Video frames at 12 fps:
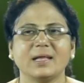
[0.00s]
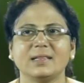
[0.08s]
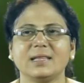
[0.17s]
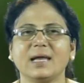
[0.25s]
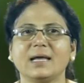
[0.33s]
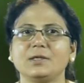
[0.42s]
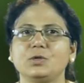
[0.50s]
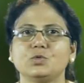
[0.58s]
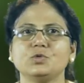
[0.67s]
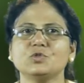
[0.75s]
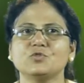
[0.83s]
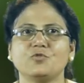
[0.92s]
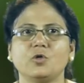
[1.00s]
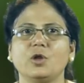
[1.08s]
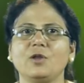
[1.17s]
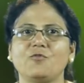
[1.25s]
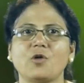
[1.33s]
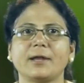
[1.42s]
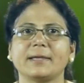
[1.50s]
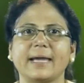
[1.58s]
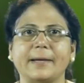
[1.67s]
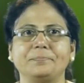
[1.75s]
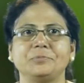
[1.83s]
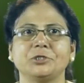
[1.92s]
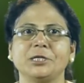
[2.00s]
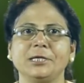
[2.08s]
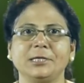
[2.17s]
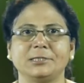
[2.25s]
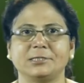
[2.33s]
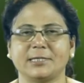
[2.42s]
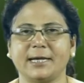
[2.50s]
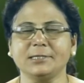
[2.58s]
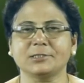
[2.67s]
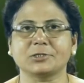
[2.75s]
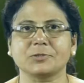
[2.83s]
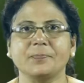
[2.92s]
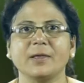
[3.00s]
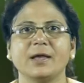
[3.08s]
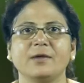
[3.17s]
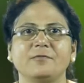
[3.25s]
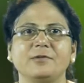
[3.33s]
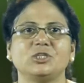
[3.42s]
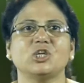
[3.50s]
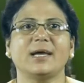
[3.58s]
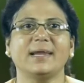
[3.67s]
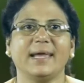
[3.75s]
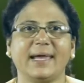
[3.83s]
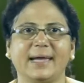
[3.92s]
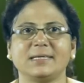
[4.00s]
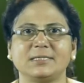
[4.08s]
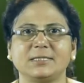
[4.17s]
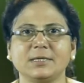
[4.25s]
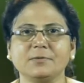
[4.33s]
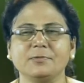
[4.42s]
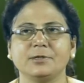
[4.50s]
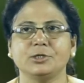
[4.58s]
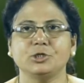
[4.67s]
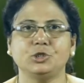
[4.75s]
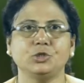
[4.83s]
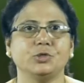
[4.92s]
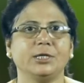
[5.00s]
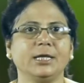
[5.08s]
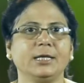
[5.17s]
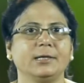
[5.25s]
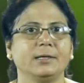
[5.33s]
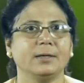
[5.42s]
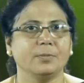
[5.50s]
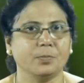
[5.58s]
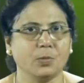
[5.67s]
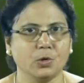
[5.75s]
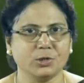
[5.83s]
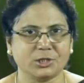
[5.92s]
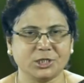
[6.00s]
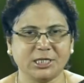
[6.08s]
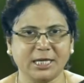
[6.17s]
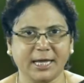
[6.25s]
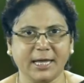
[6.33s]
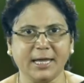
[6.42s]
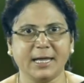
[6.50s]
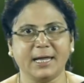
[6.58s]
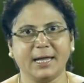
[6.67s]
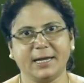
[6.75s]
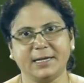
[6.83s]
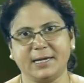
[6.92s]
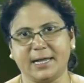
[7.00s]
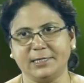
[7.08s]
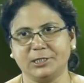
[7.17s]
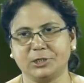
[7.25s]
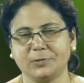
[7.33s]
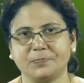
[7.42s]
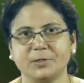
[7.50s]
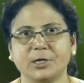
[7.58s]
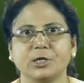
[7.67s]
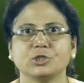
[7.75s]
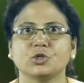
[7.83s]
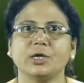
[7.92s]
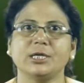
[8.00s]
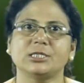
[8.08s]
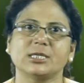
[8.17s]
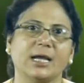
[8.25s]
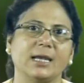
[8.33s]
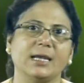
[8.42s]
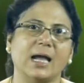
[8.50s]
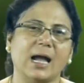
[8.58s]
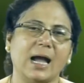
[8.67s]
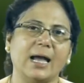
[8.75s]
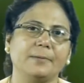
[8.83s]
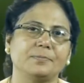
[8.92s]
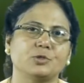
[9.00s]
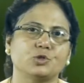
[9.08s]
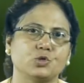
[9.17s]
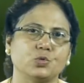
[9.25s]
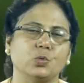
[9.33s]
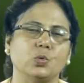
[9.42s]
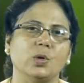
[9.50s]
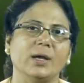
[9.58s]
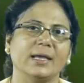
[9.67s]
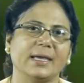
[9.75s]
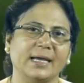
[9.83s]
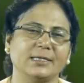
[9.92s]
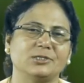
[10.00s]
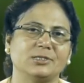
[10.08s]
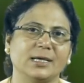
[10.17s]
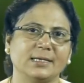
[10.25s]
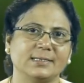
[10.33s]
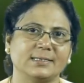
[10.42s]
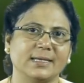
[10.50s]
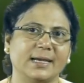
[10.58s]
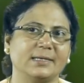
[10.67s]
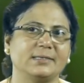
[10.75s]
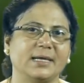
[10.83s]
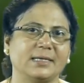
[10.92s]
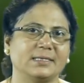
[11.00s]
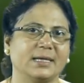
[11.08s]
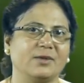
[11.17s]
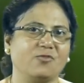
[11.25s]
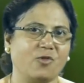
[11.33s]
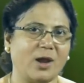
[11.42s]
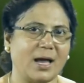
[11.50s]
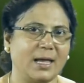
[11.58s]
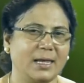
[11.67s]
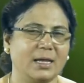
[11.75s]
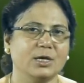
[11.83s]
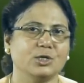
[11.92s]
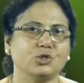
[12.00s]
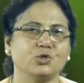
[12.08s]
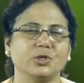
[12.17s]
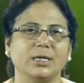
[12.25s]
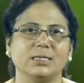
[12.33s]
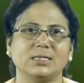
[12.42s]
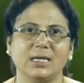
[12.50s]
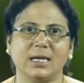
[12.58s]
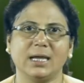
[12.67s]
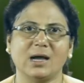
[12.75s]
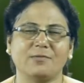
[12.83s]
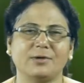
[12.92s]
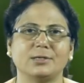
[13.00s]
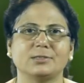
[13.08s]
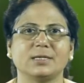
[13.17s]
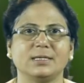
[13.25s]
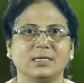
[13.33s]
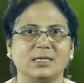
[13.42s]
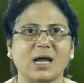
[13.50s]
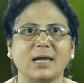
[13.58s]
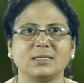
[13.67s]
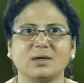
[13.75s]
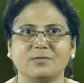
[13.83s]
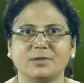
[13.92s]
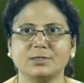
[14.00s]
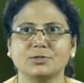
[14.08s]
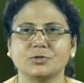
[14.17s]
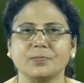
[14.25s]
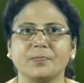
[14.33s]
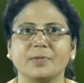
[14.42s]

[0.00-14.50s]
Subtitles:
They are useful for capturing insects which are active during both day and night. So, it can helps to catch the insect that can fly during day hours and the night hours.